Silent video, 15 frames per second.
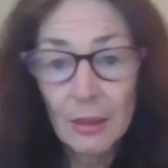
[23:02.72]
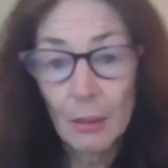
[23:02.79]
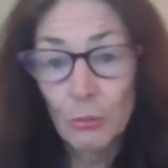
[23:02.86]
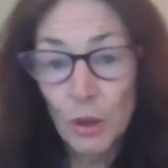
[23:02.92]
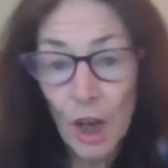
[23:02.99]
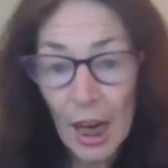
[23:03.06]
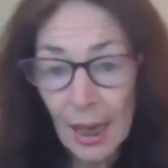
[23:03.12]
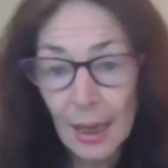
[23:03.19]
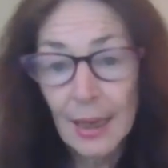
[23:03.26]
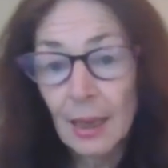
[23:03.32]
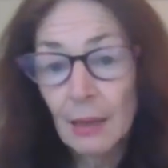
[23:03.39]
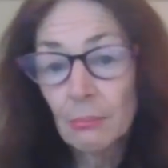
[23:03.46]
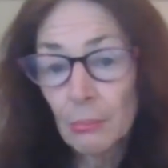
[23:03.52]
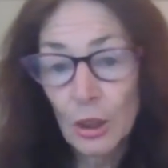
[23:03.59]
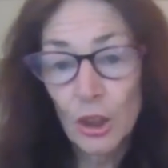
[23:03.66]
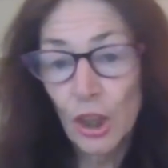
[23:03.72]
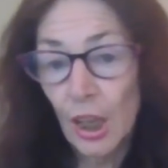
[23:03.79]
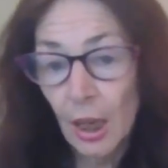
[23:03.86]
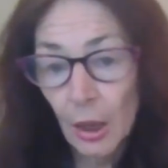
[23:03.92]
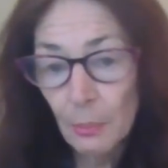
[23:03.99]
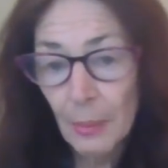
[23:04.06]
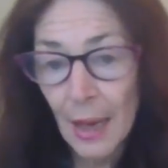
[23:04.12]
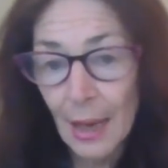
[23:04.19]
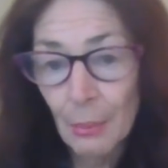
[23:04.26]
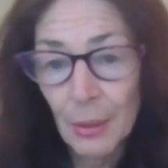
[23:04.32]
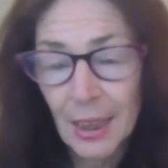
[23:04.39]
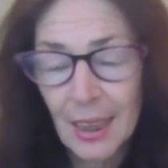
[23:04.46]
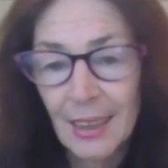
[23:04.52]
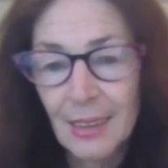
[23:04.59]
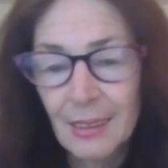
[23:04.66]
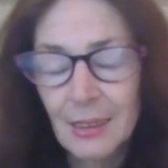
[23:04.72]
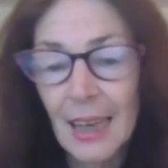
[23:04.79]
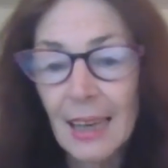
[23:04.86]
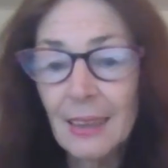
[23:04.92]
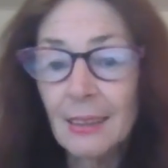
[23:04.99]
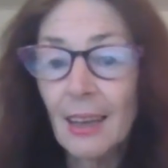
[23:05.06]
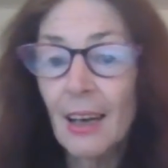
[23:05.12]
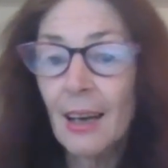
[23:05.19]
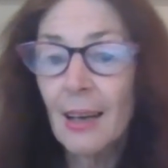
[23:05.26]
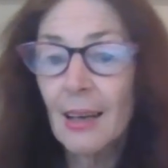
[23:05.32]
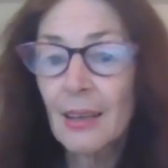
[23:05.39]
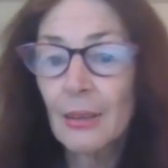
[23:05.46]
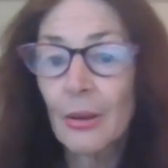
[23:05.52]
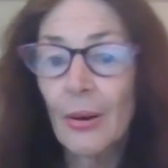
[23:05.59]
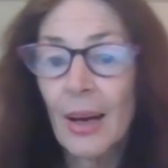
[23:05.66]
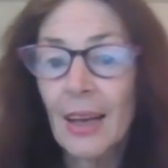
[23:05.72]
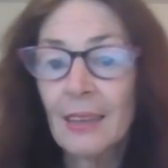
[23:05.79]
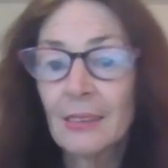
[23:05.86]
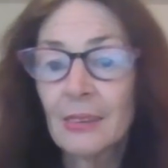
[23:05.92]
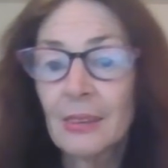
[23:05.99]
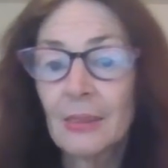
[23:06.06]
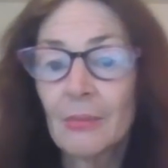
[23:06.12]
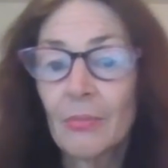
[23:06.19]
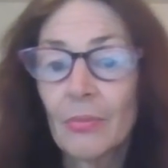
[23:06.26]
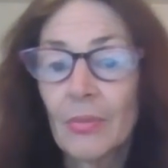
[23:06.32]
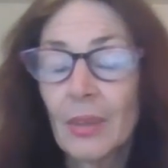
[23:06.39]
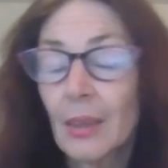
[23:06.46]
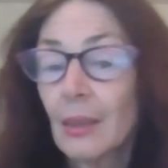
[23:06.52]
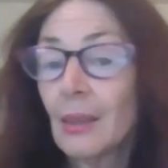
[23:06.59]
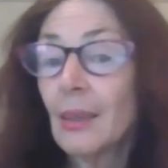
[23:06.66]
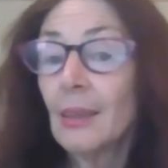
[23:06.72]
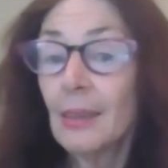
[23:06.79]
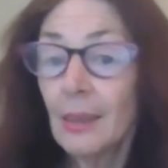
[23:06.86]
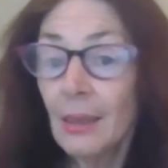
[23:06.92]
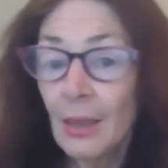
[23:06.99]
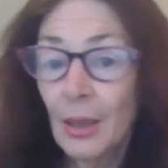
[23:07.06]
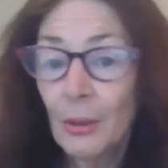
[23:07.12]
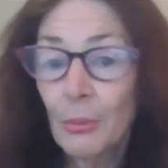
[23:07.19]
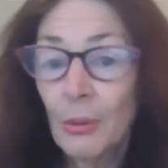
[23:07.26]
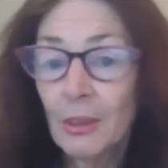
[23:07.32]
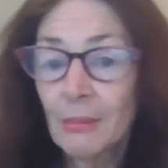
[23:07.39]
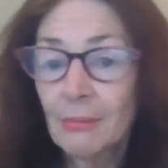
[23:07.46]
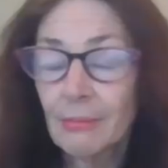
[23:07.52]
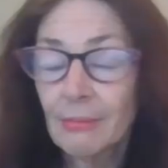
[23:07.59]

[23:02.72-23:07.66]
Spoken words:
I'm channeling Michelle Obama here. Take the higher ground. You know what?